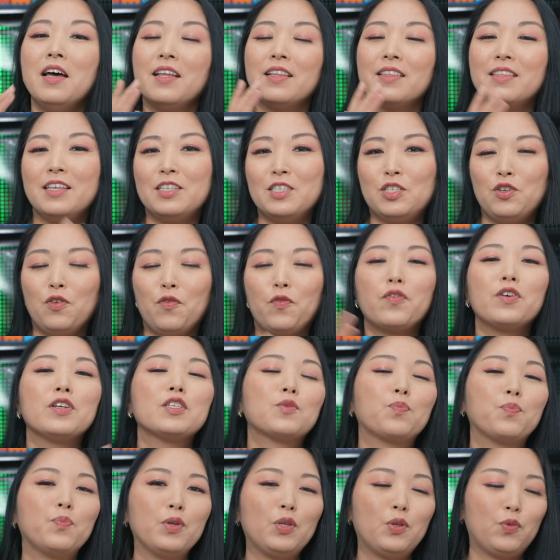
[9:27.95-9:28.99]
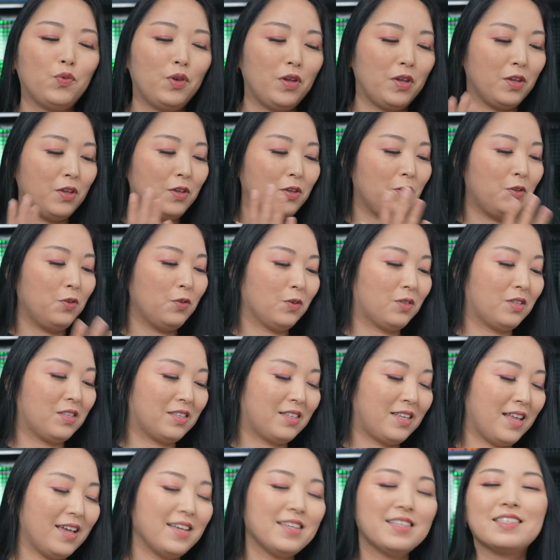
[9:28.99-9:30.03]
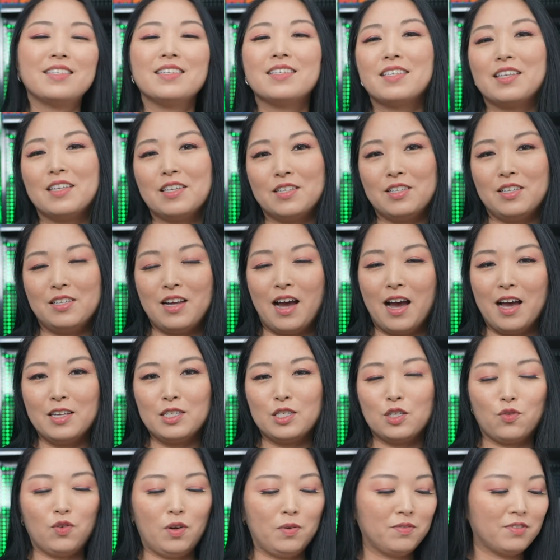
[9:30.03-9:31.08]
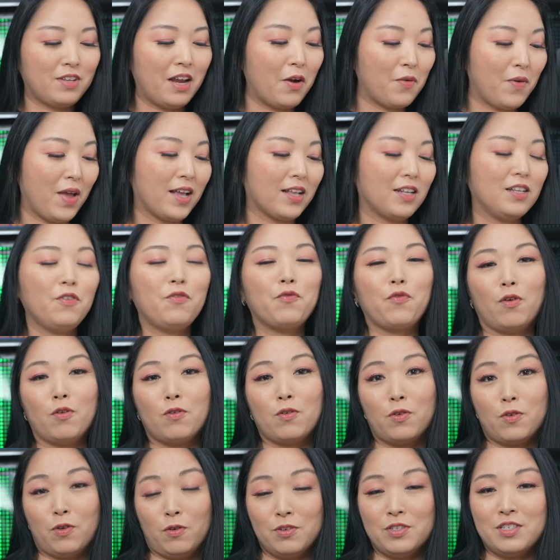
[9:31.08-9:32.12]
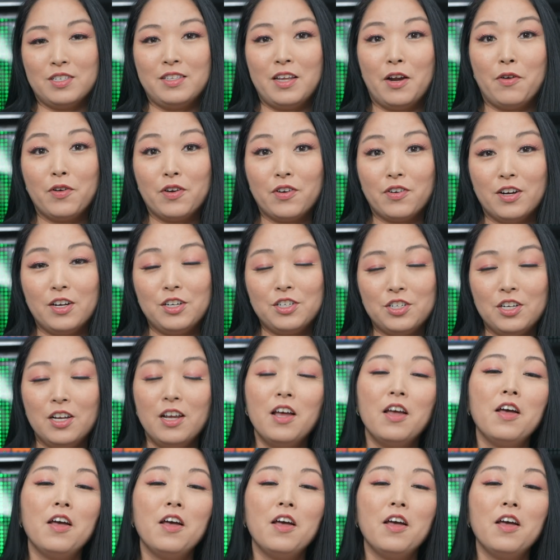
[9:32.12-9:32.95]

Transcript: the difference between you taste the ice cream directly from Cocinaré Krush